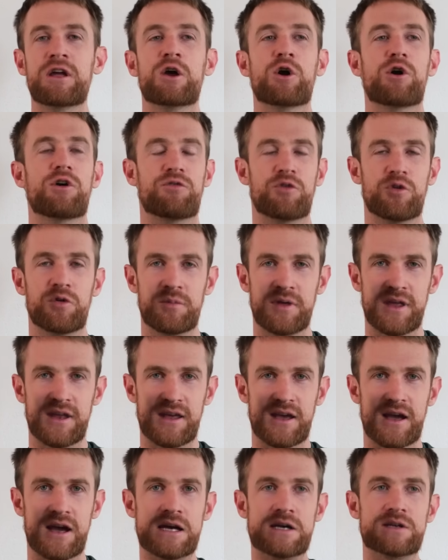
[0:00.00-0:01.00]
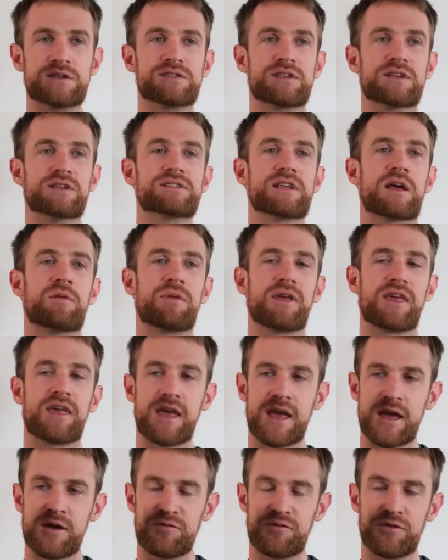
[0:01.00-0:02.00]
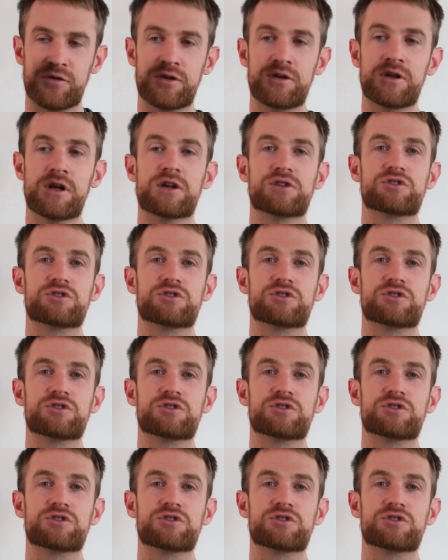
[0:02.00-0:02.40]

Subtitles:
of all media houses and be careful